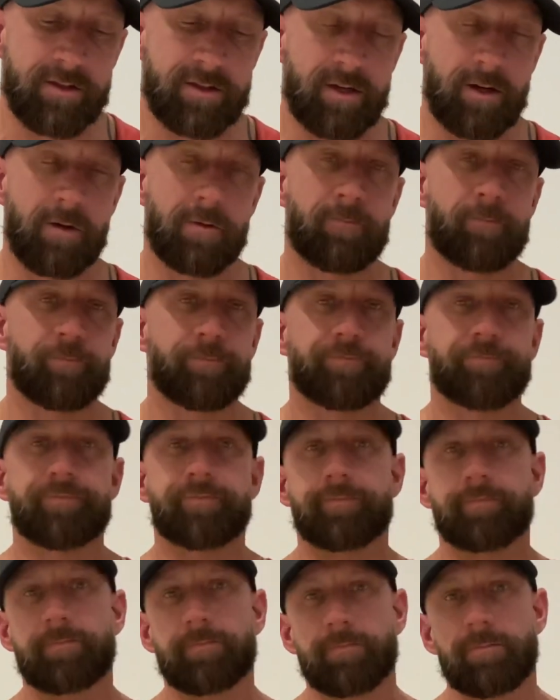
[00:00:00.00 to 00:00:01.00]
So
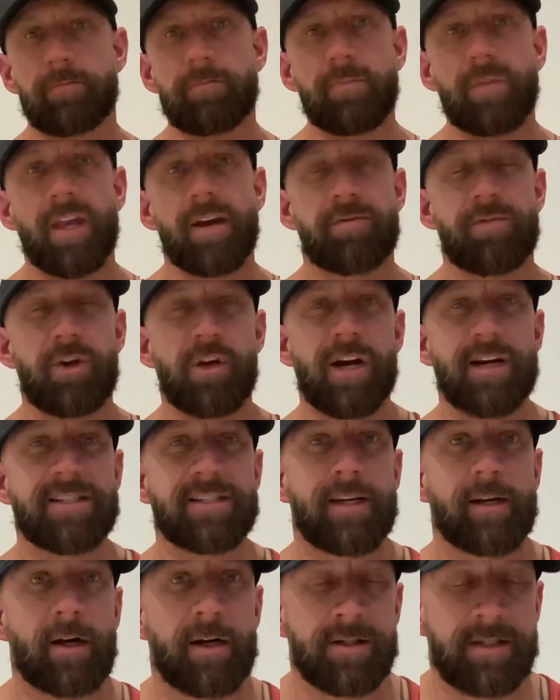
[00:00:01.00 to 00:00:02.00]
if you guys
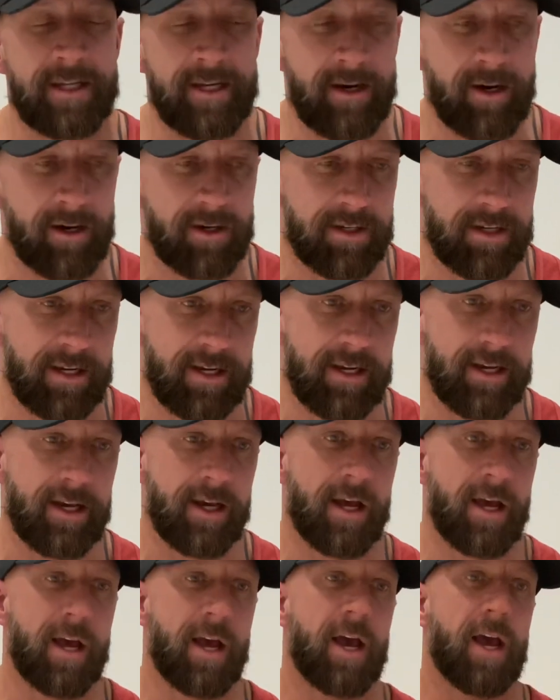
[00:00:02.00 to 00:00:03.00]
get on TRT,
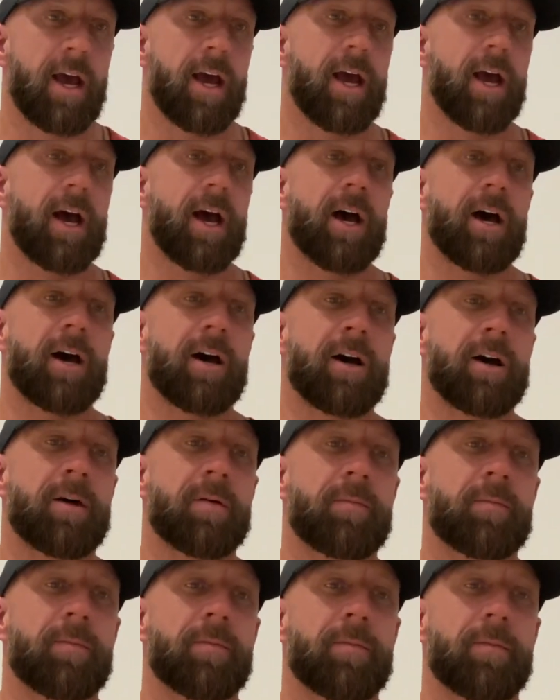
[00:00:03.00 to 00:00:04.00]

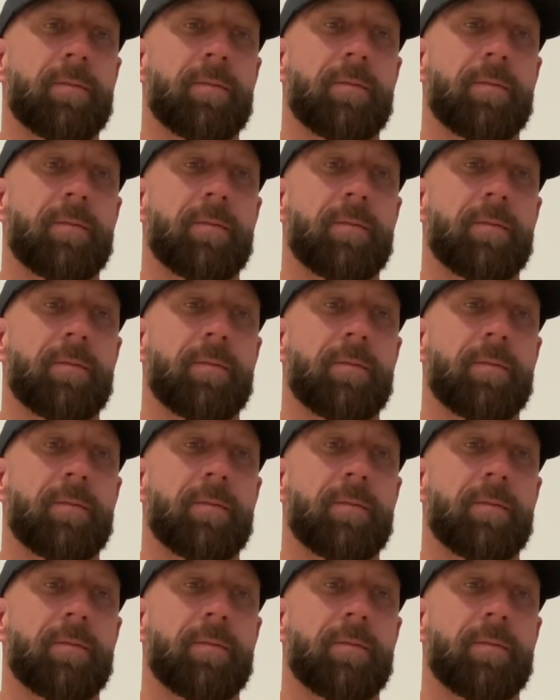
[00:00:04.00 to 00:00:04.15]
um,